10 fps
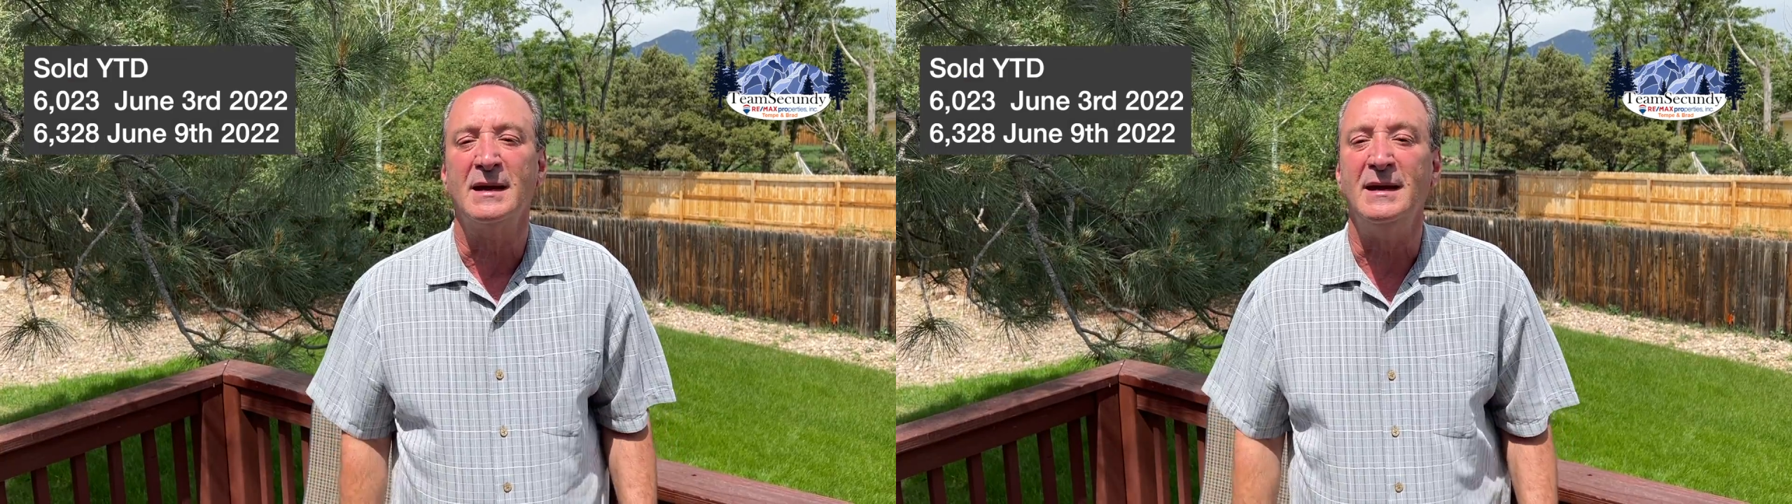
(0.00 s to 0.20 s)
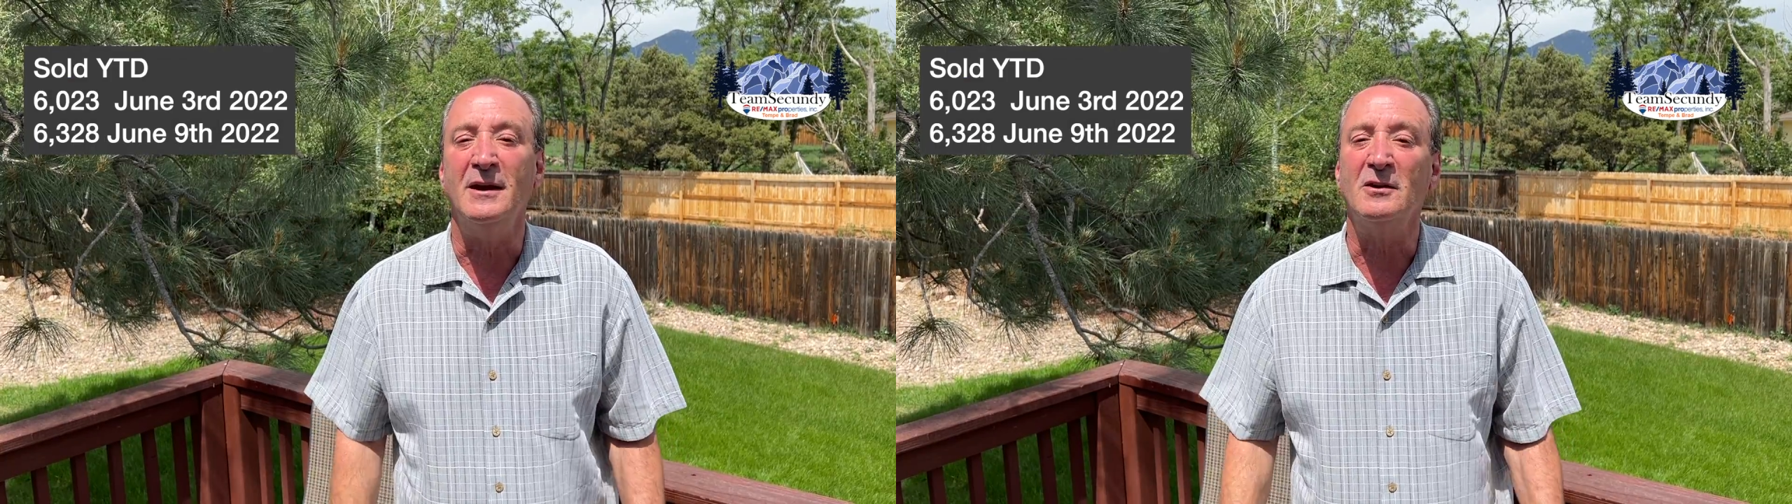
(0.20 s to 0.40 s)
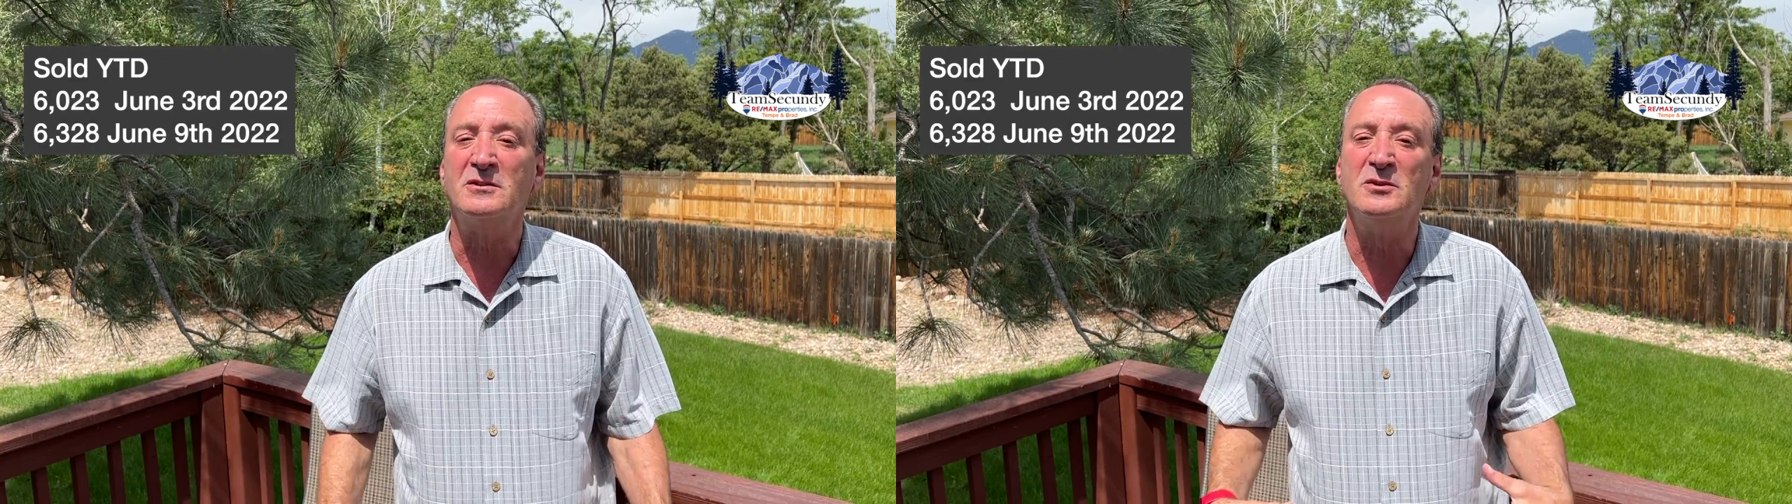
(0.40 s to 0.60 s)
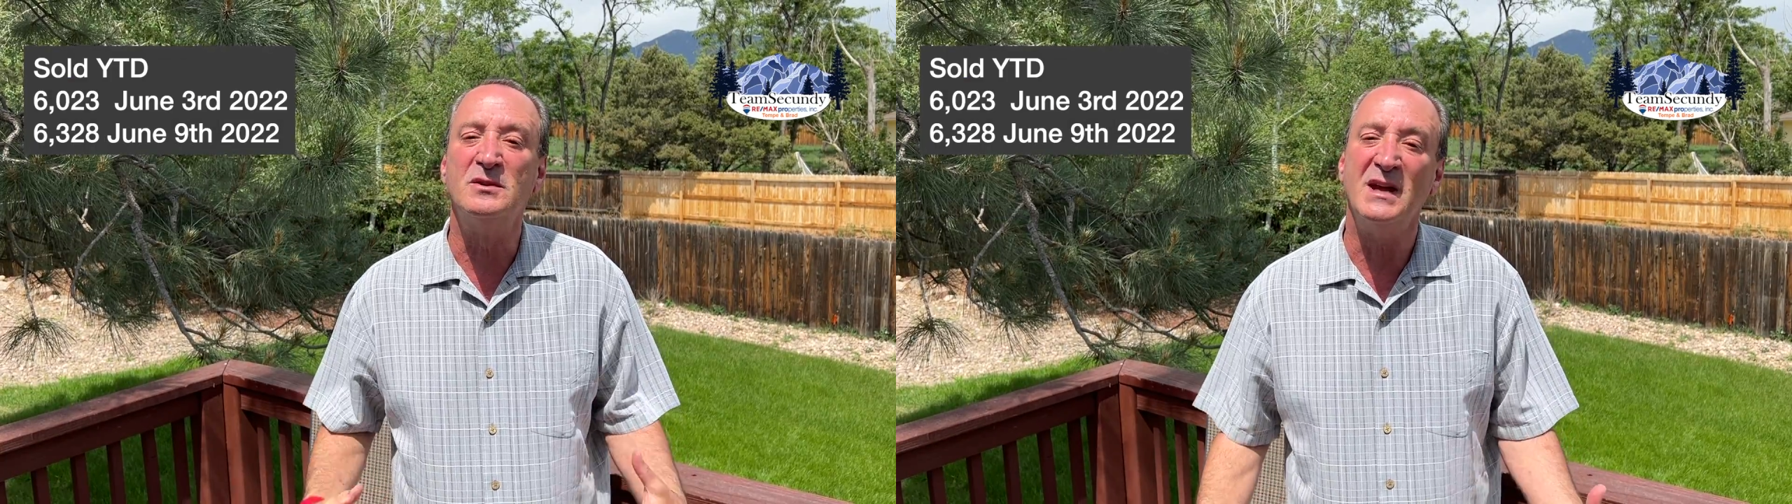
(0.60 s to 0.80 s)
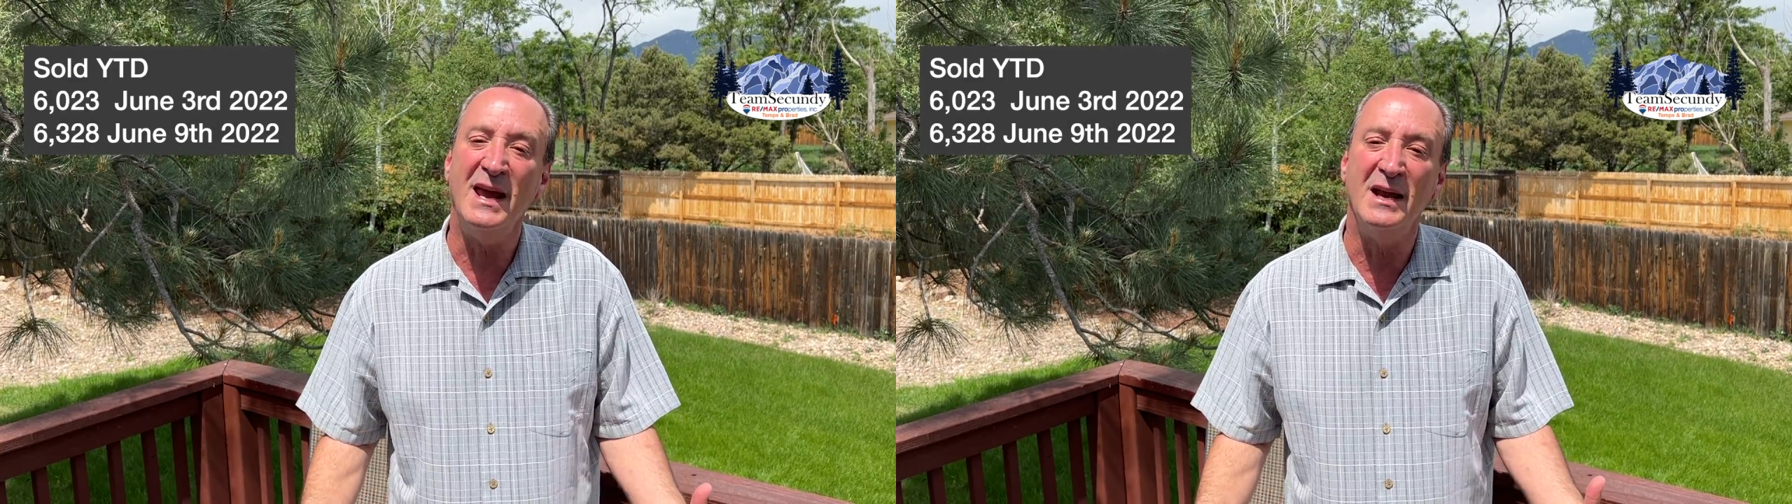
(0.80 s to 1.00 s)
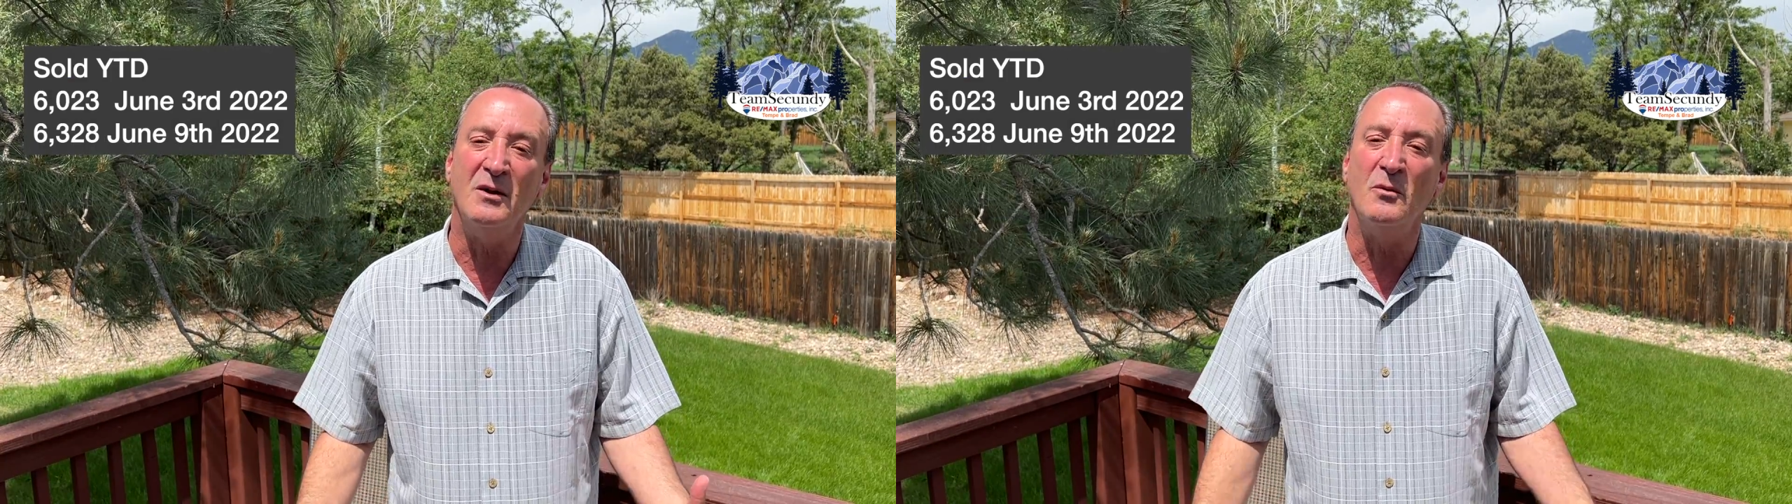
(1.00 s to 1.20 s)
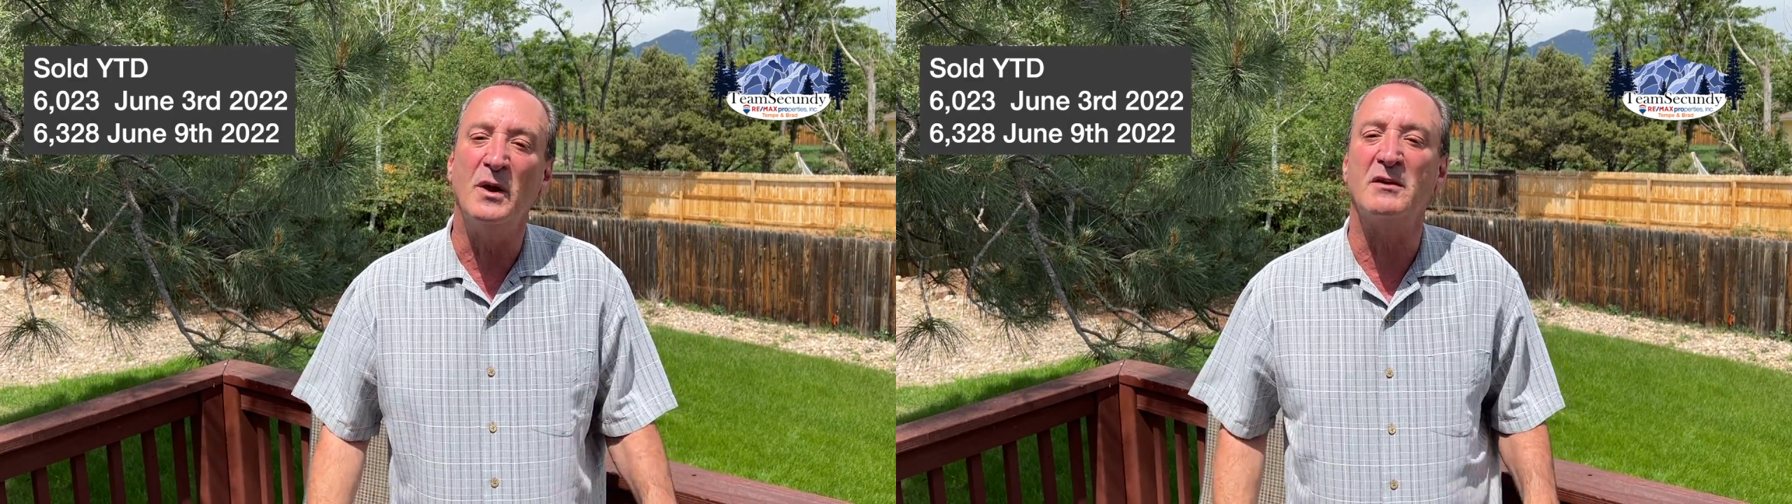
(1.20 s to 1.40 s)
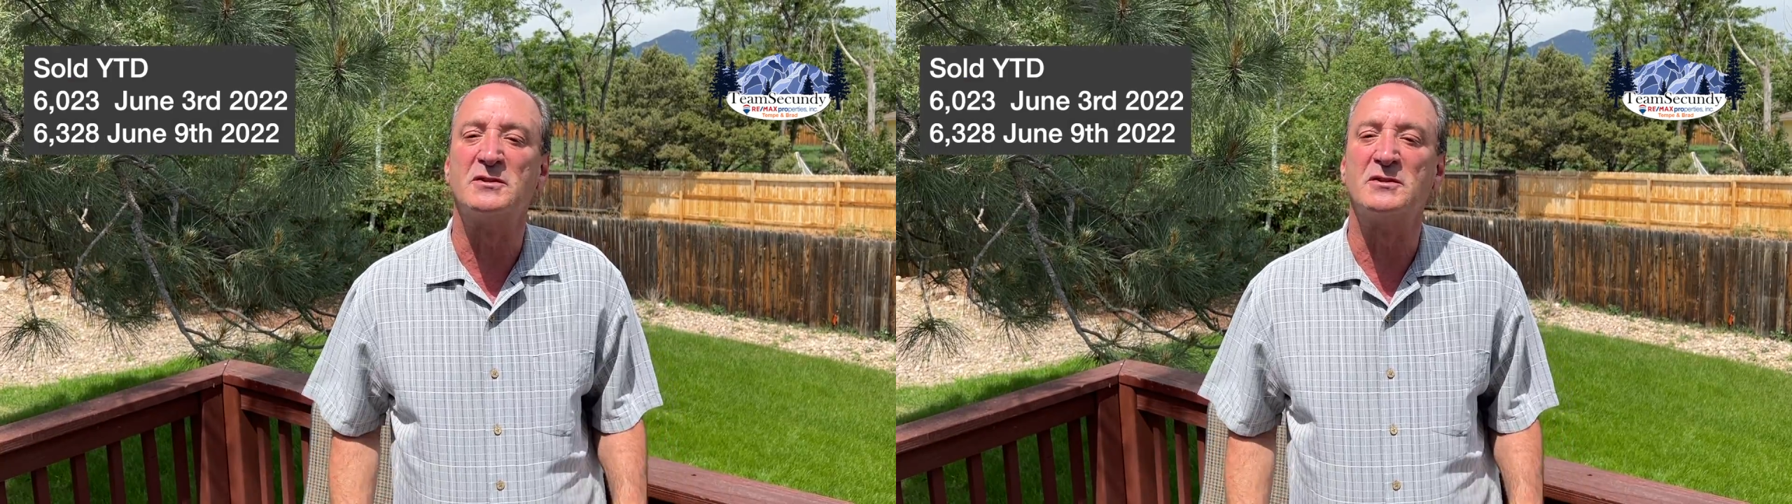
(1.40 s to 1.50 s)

Year to date, we have